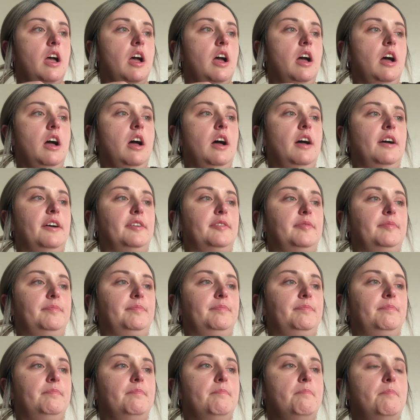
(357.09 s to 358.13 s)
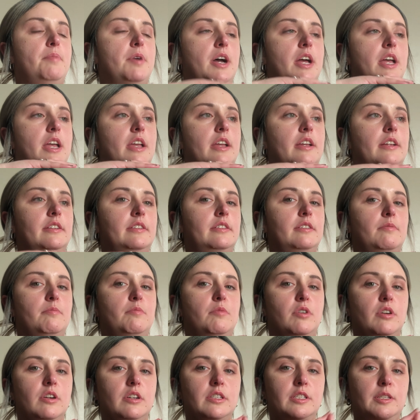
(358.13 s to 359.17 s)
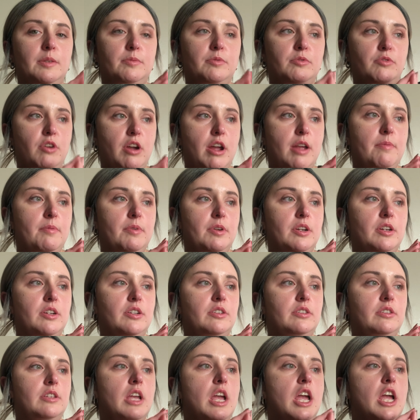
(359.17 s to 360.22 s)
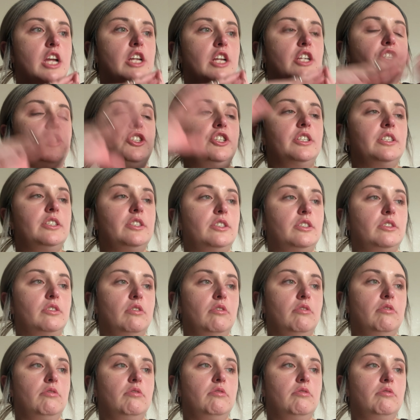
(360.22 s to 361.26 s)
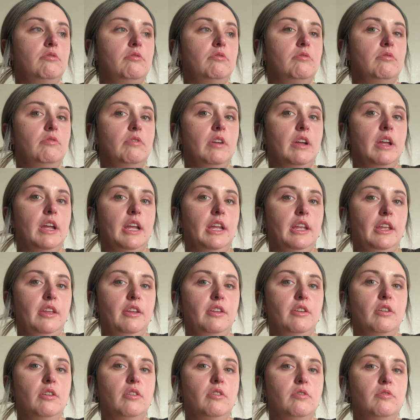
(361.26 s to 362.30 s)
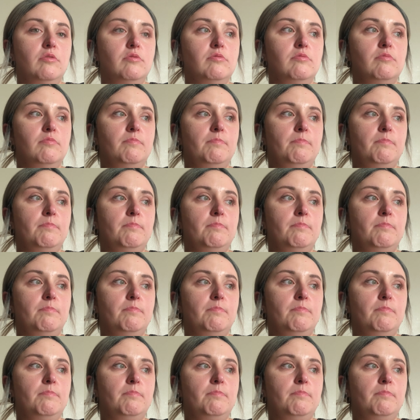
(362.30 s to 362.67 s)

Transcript: um, but more subscribers just so you know